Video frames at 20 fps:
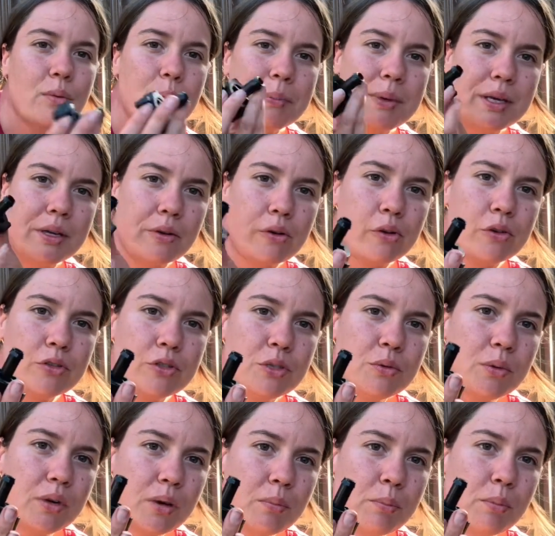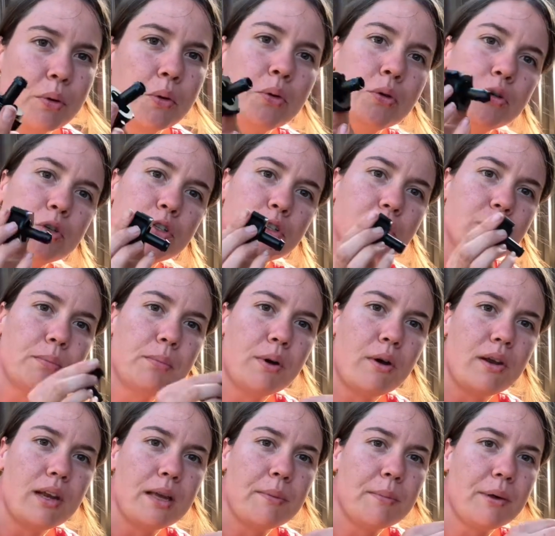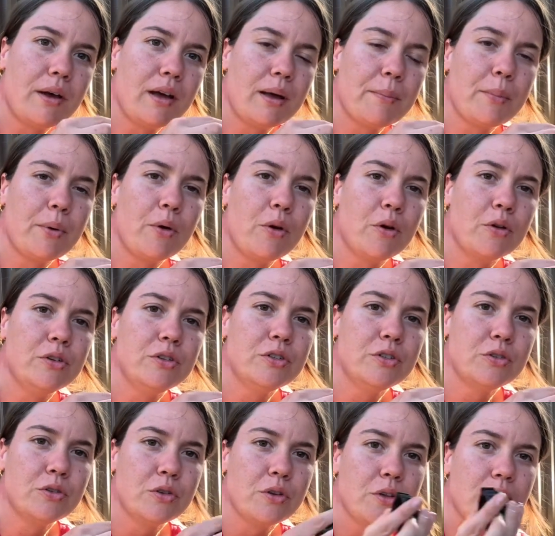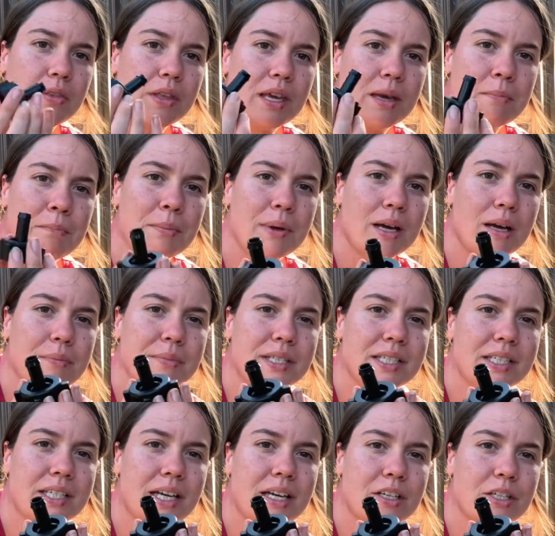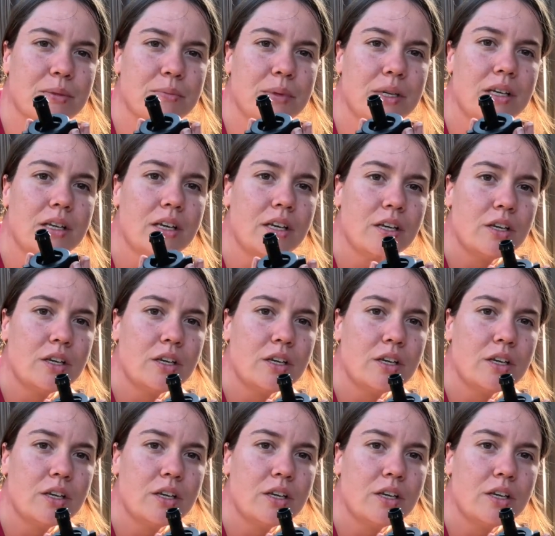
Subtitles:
Because you want to push the poly pipe onto the barbed attachment,